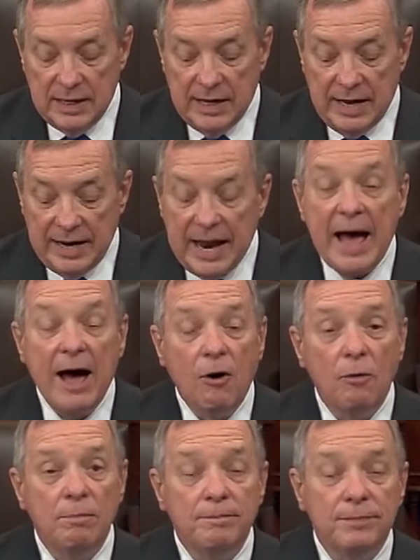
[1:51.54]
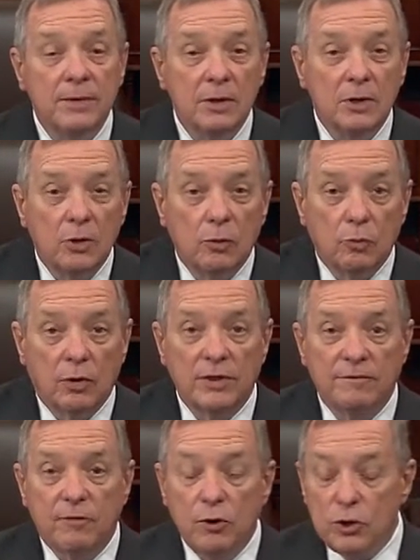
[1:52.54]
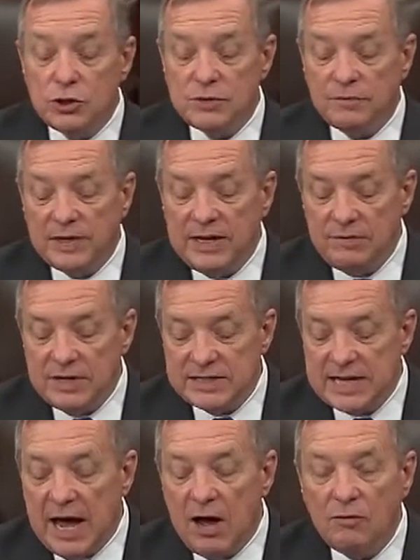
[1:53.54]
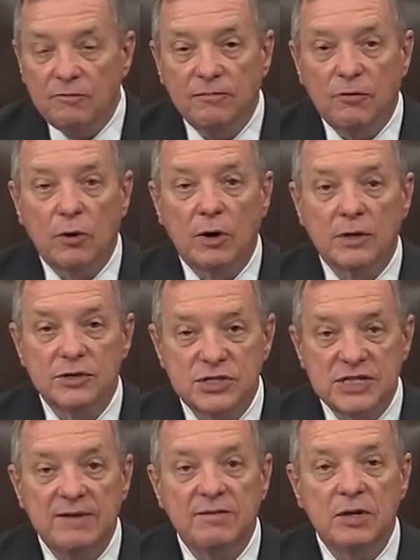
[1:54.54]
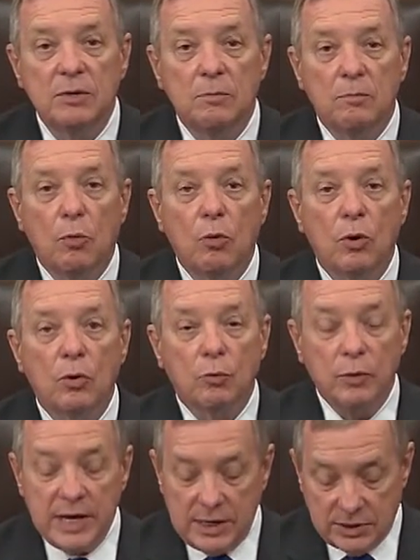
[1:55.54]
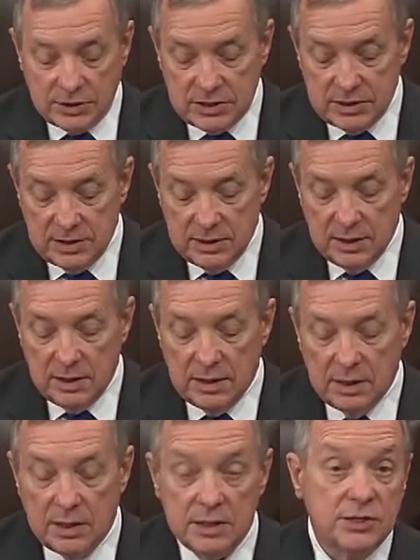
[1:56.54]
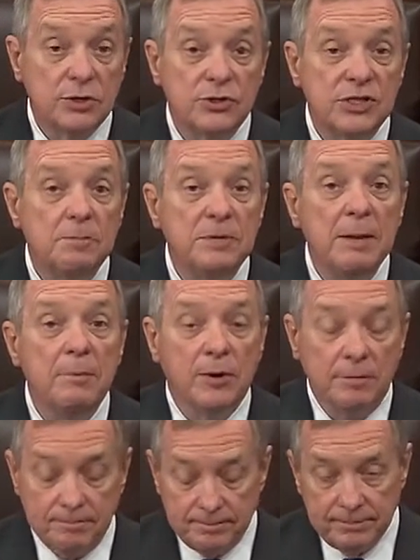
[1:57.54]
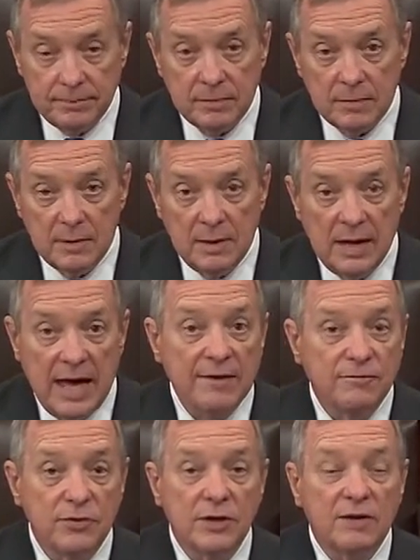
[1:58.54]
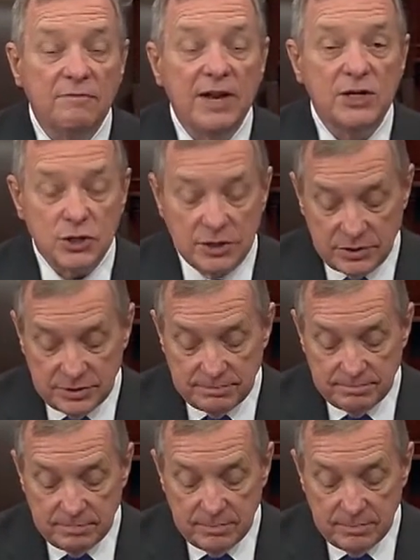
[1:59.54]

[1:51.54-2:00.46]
And now, we're on the verge of leaving town for 7 more weeks, until September, after the conventions.